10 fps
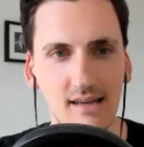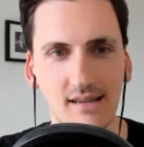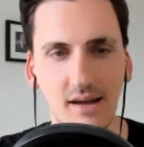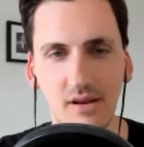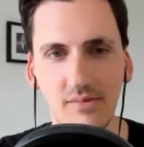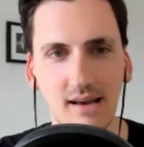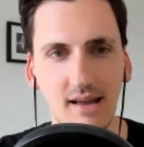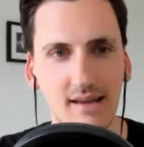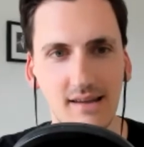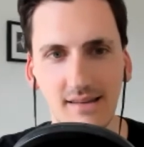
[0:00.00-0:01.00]
I'm going to be
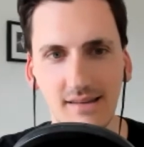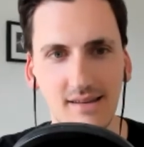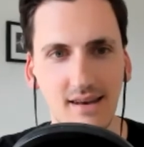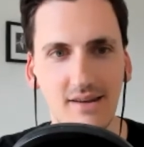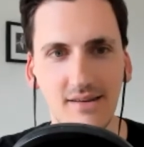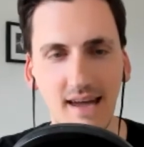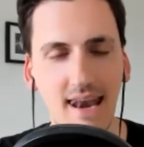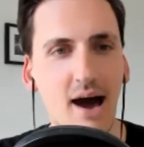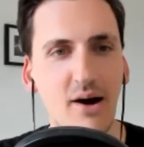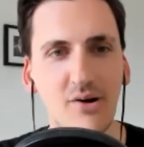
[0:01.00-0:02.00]
like, you know, an
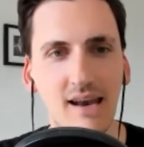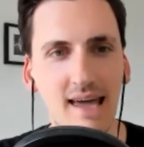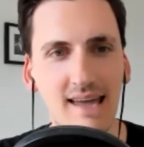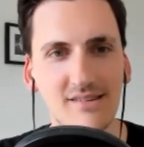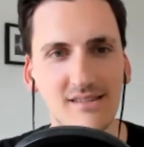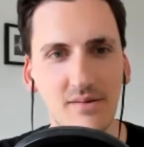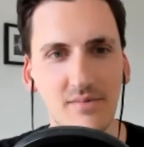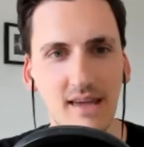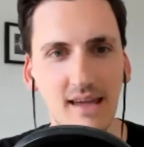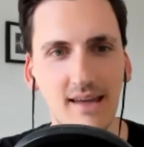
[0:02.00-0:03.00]
hour late or
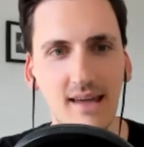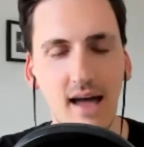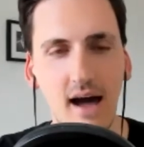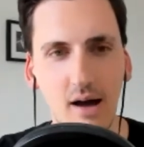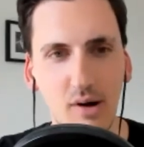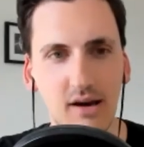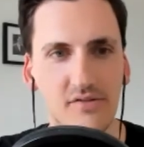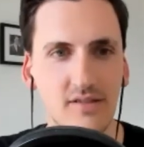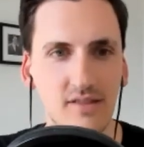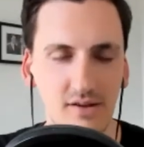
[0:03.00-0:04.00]
something. I went off
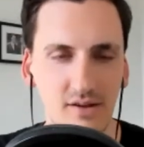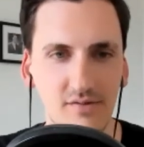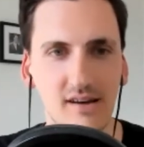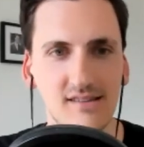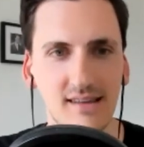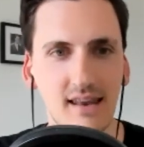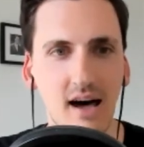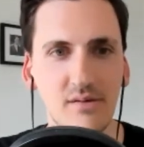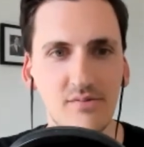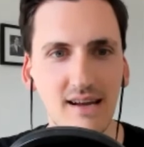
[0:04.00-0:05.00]
to the university
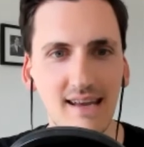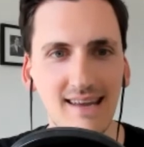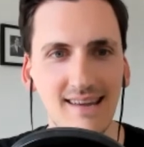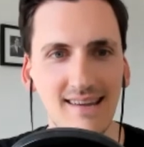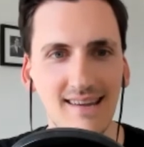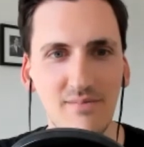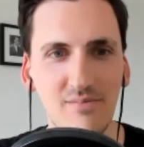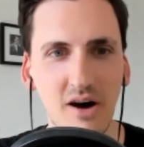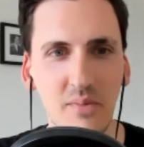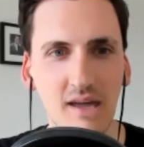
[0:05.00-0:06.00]
library in
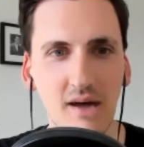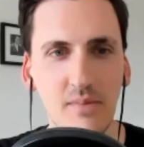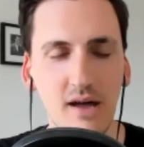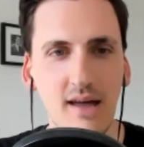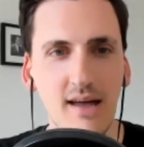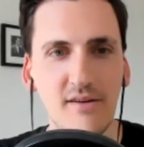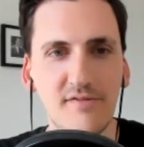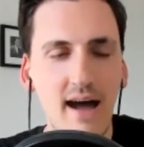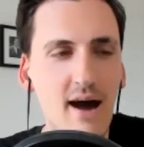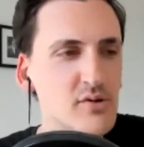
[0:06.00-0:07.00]
Birmingham,
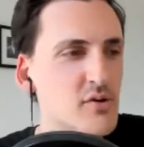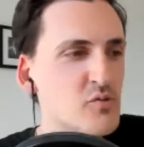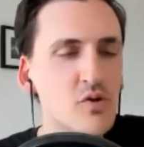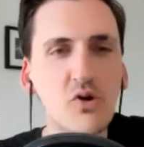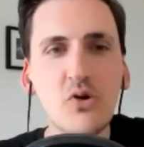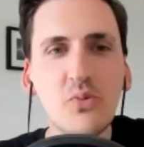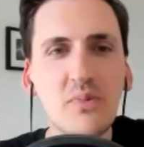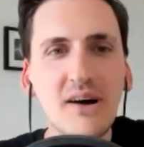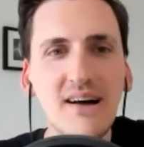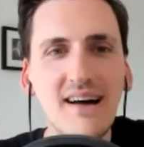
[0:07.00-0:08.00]
found a room
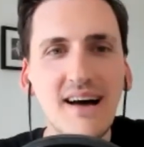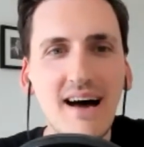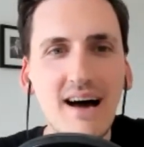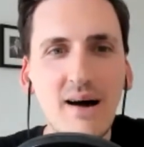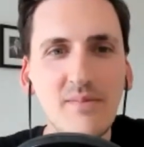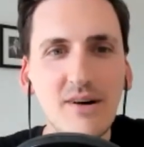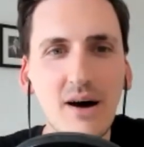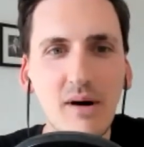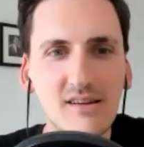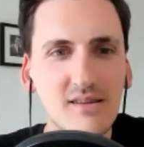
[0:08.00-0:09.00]
um,
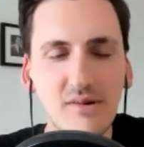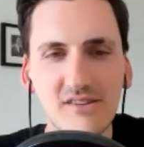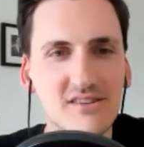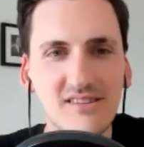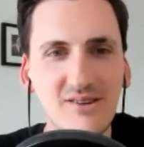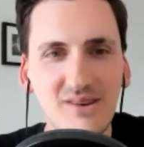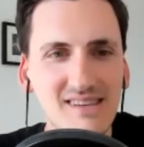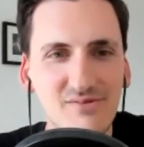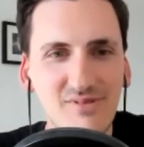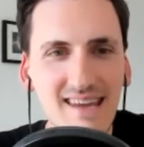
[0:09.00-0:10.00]
amongst a bunch of
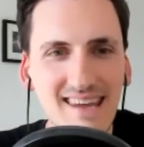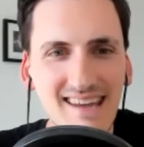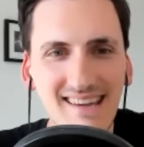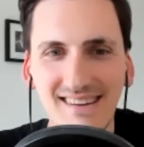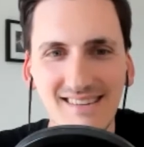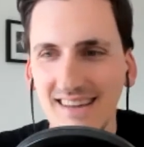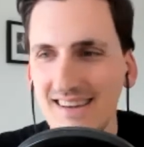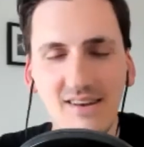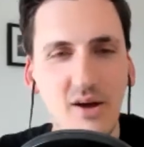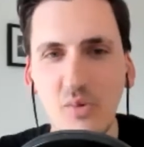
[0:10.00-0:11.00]
students reading because I
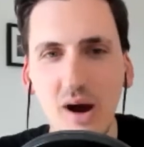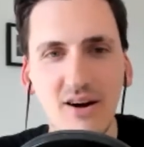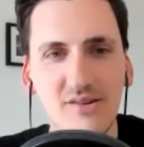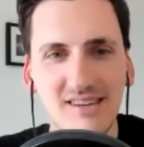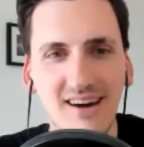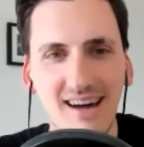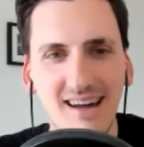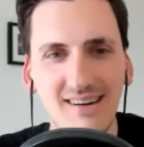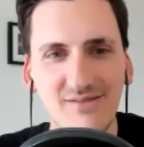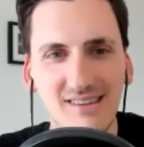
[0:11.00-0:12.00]
didn't know where I was going.
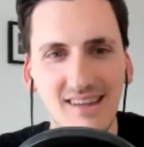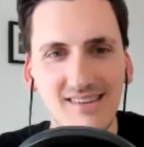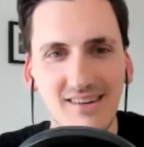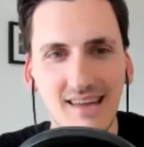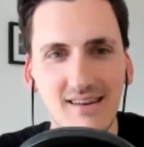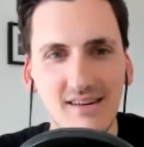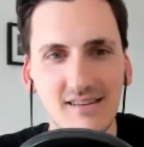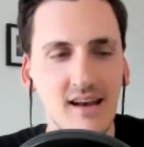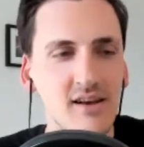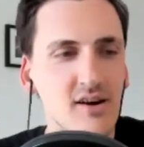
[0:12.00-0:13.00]
I was like totally lost.
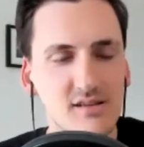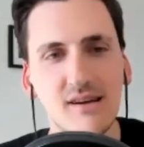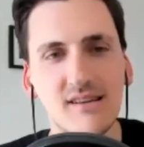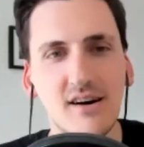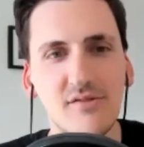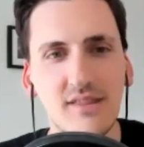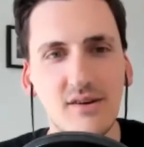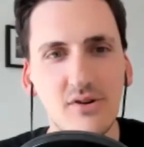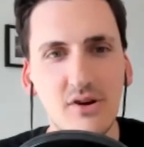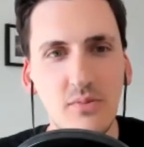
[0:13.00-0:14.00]
I locked myself in the
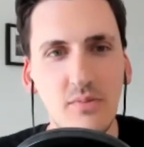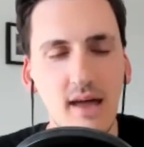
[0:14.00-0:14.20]
room